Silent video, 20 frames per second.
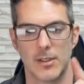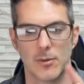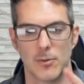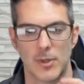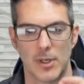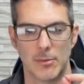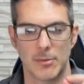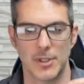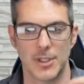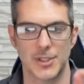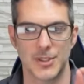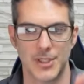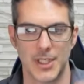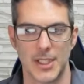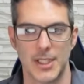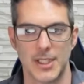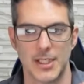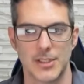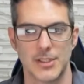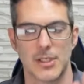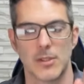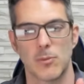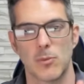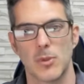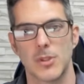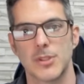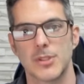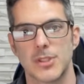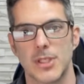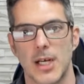whatever the send is on
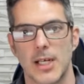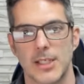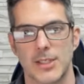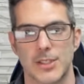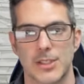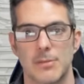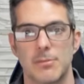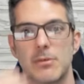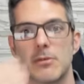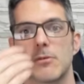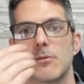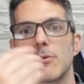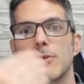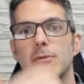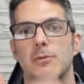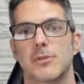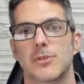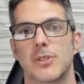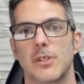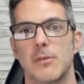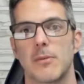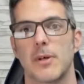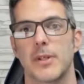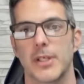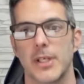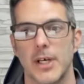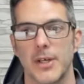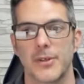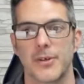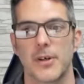one side is going to be the receive on
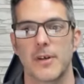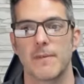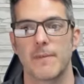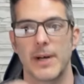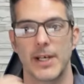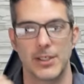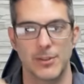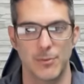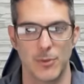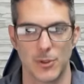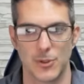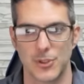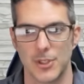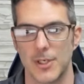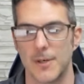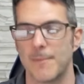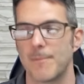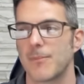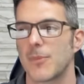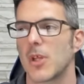the other, and vice versa.